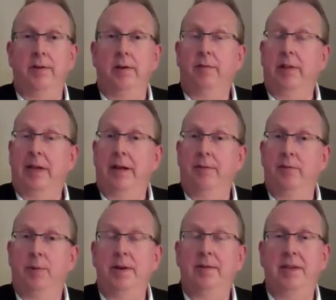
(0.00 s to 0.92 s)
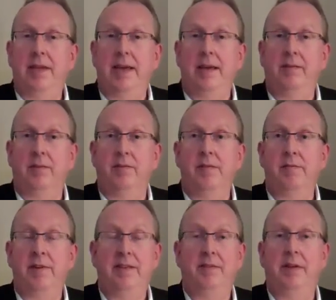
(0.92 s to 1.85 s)
over the last 20 years of
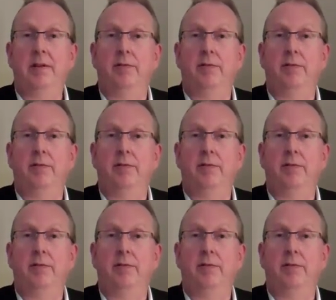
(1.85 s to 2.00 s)
investing